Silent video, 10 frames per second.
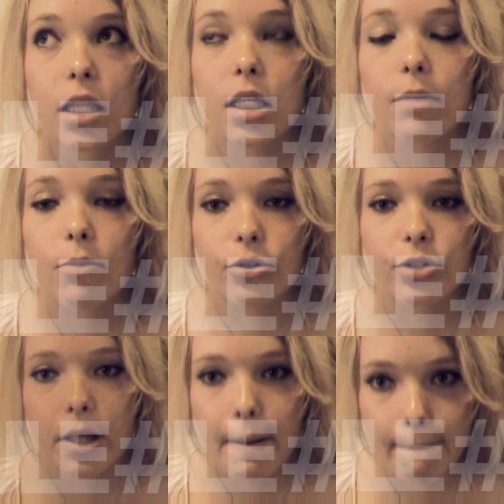the
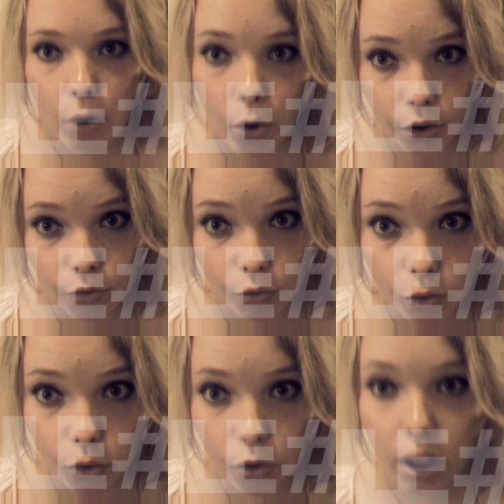most important
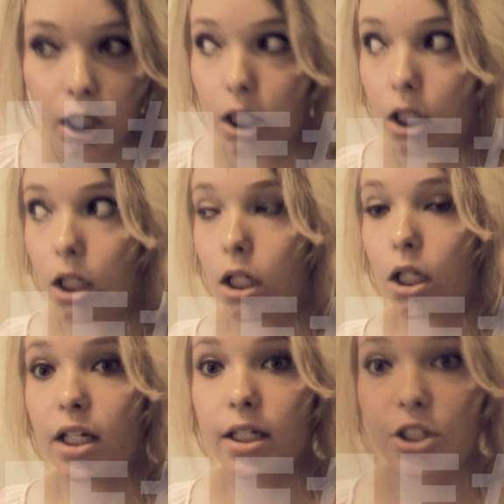rule
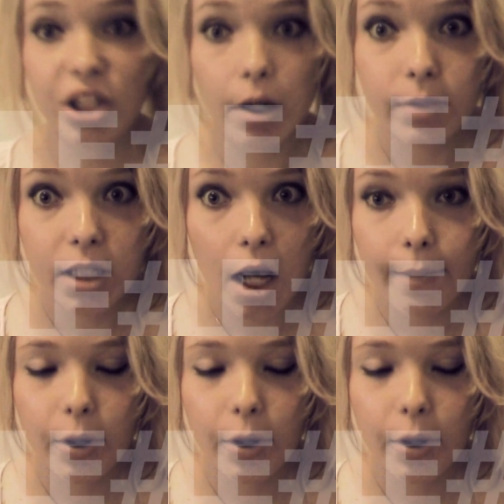in dubstep.